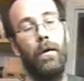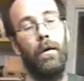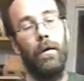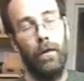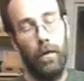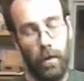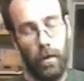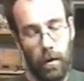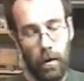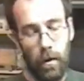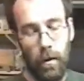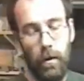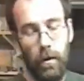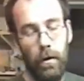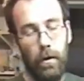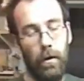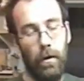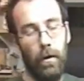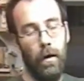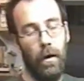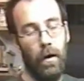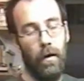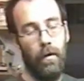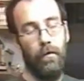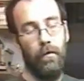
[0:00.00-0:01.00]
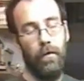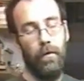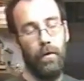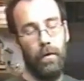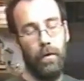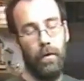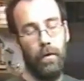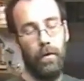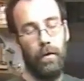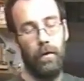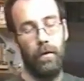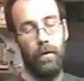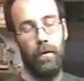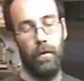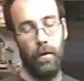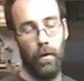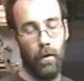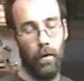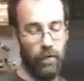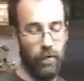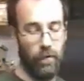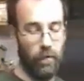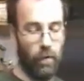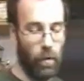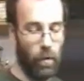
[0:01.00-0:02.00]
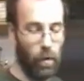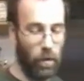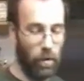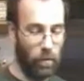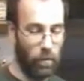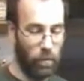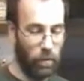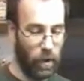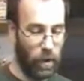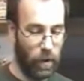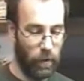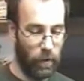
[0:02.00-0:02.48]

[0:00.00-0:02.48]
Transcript: You'd have, or four or whatever.